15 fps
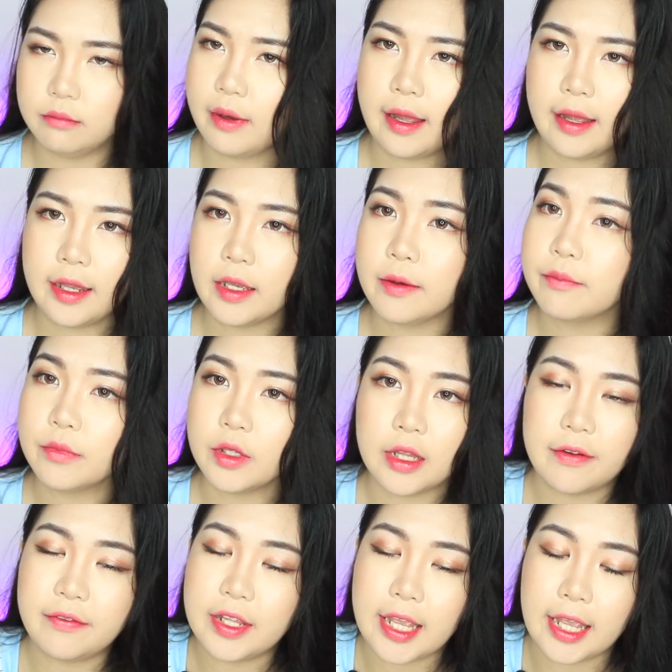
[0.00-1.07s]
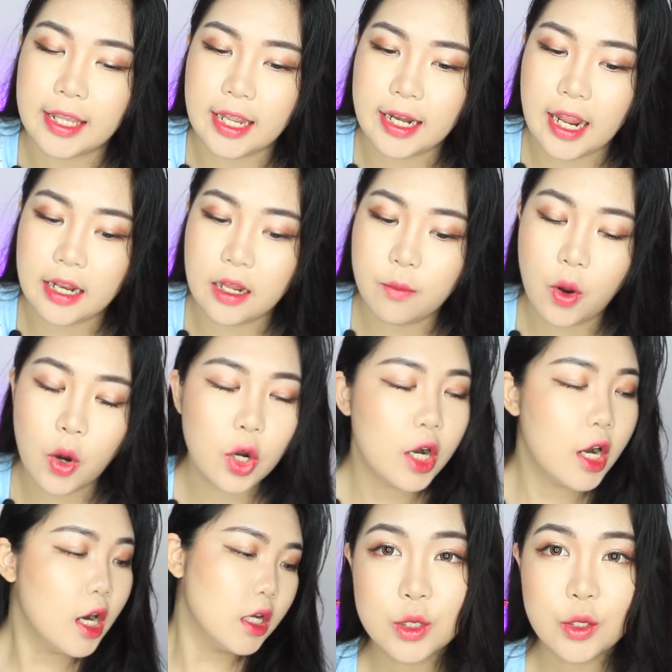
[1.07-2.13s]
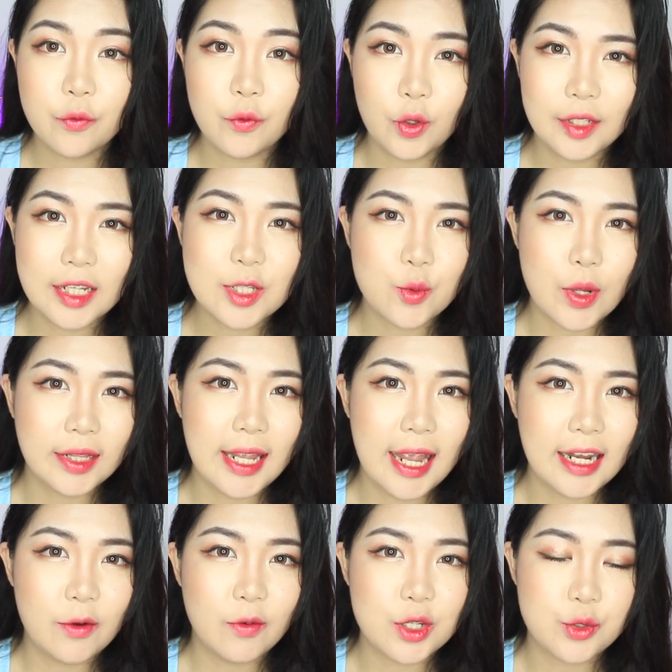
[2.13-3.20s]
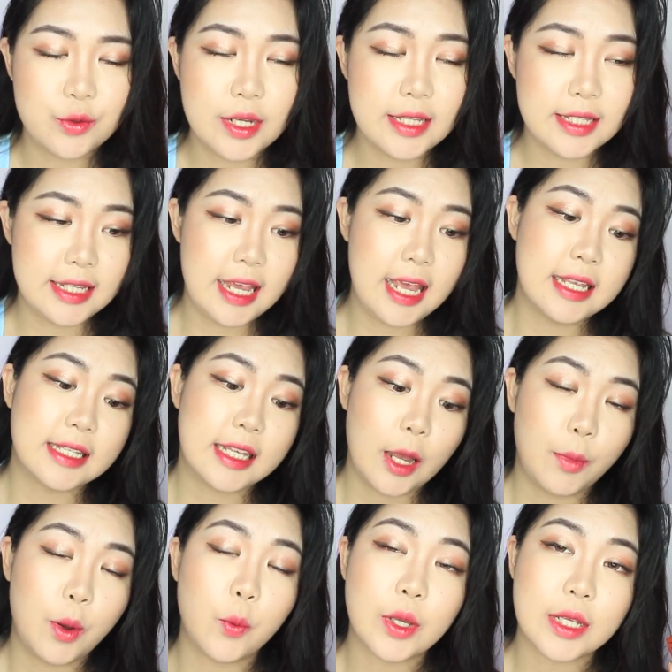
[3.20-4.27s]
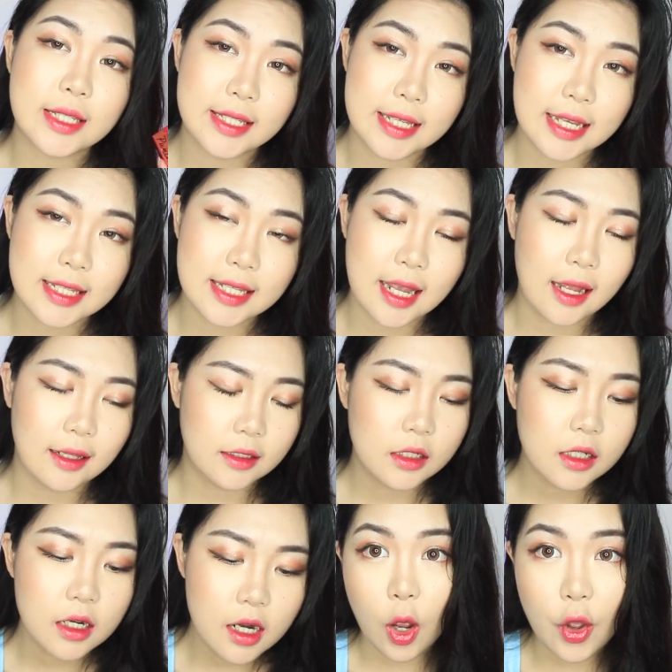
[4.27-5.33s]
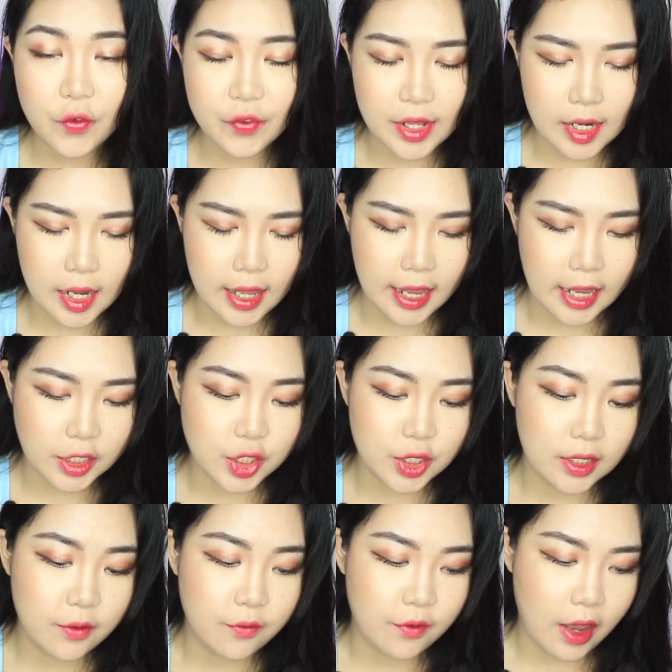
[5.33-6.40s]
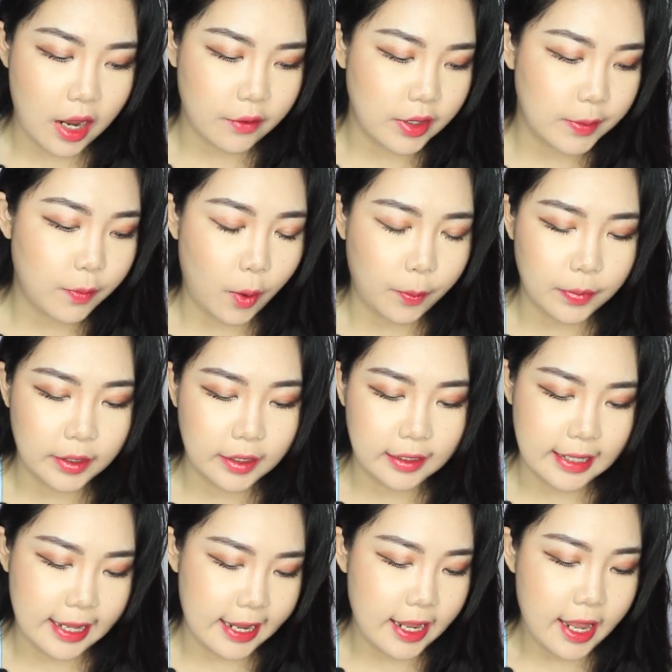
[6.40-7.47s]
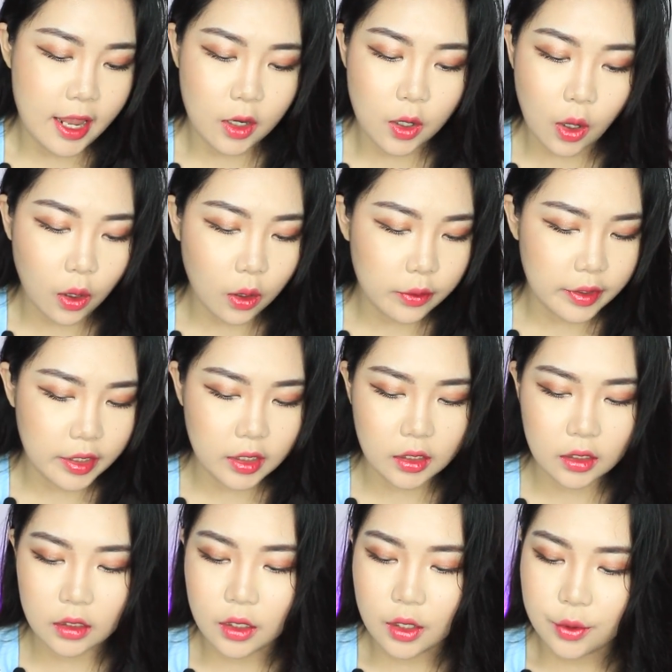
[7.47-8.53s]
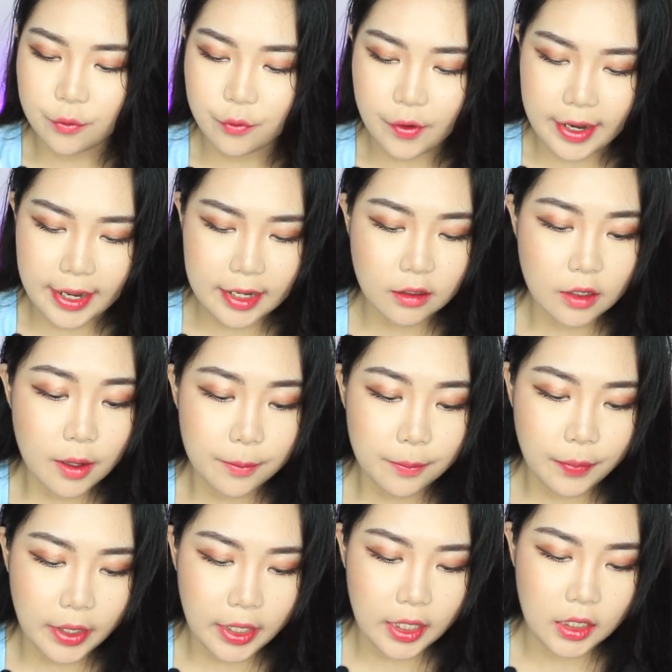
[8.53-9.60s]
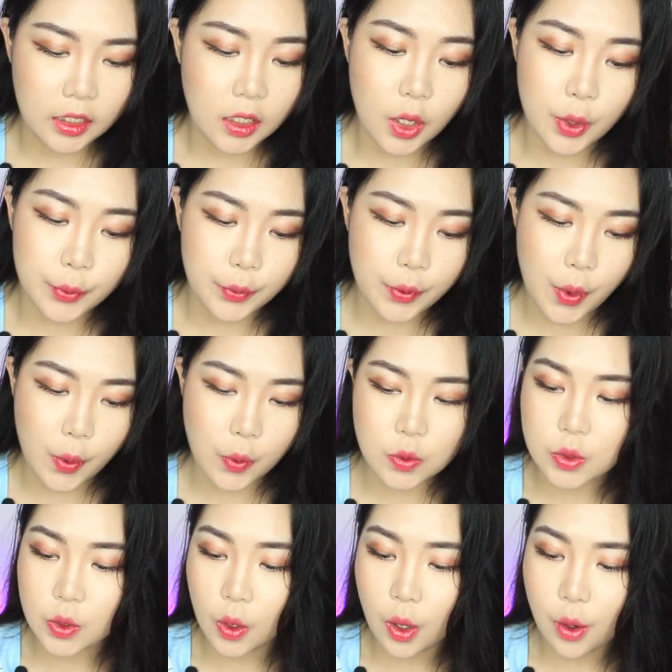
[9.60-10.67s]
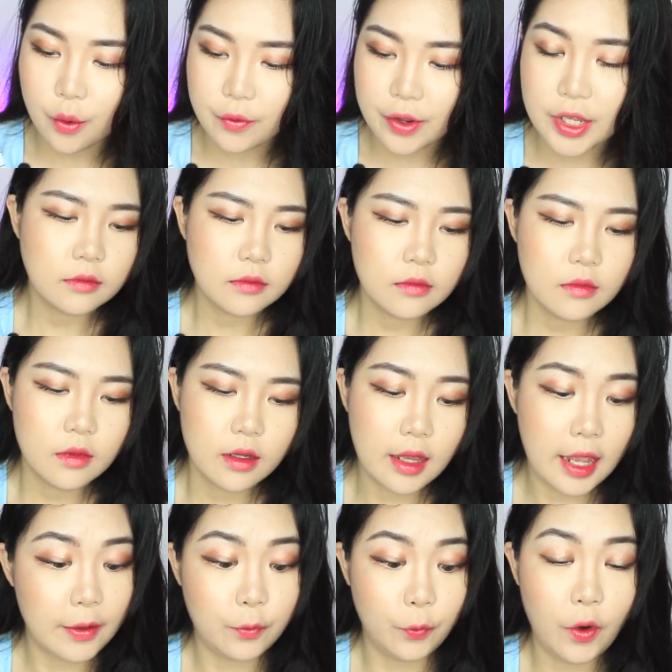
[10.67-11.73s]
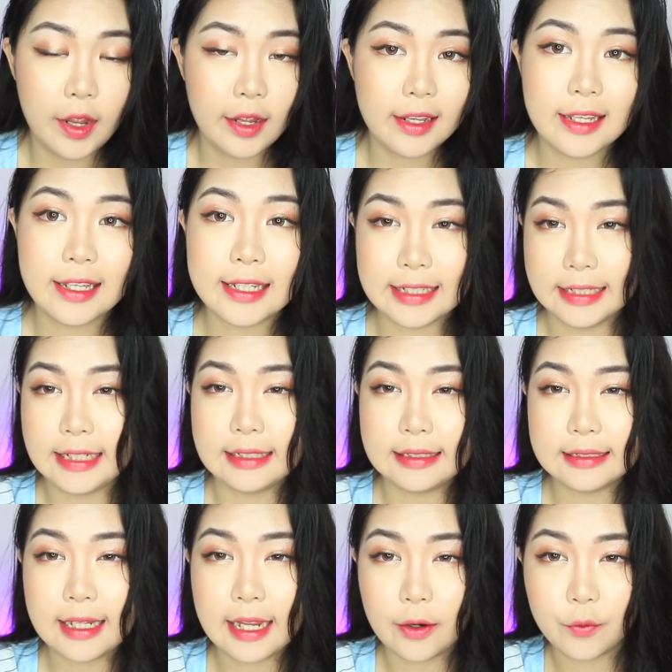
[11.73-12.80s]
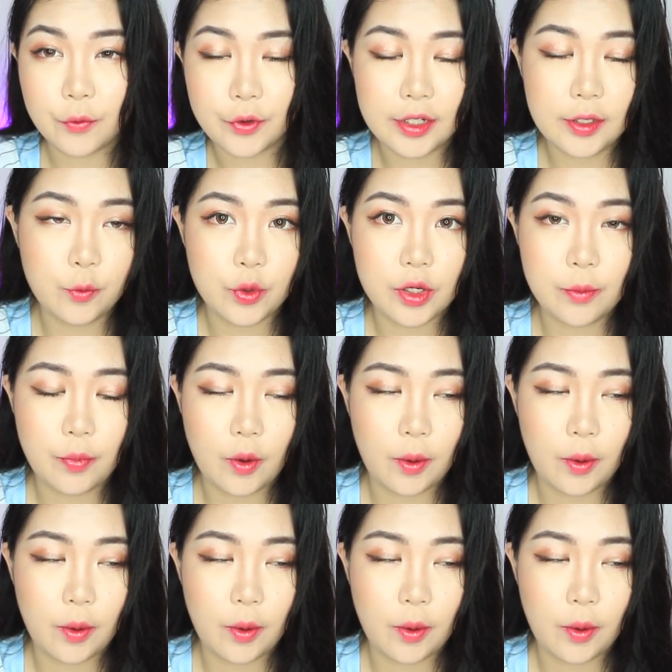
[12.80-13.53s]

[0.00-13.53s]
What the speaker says: Buy, you definitely can't get anymore. So for this 20th anniversary, ZA has come up with 6 colors. All of them are actually very popular, like coral, red, pink, rose, orange, and white. Yeah, they are really really